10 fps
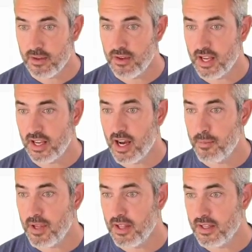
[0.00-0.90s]
You can
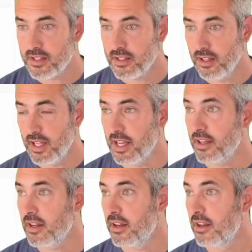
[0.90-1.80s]
copy this
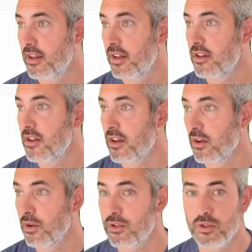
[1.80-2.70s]
link and you can
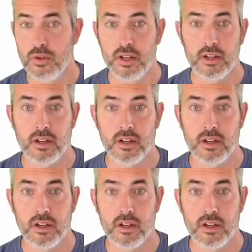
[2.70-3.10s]
go to it,